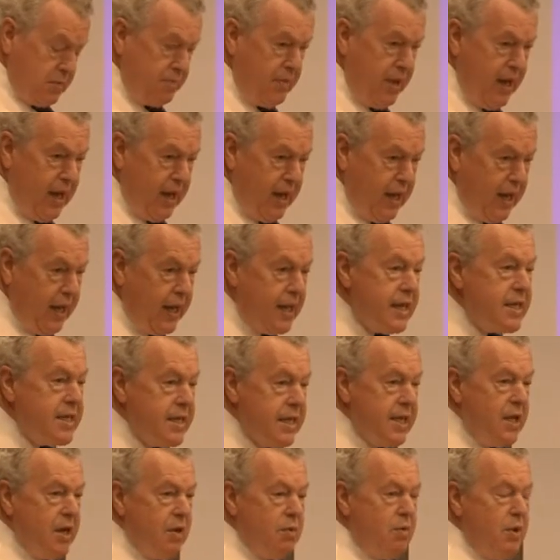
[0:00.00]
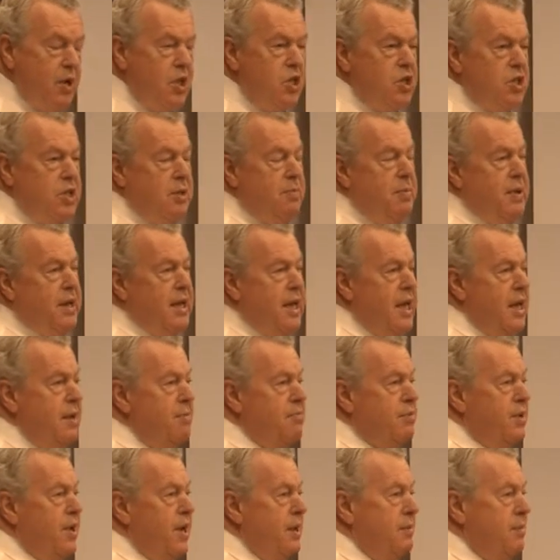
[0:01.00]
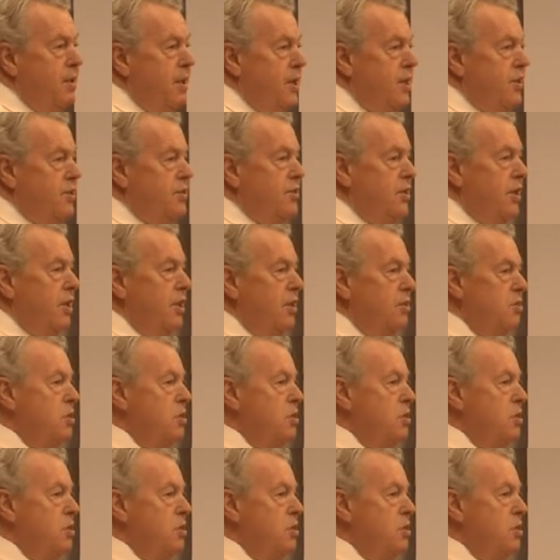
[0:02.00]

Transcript: May, when she became Prime Minister,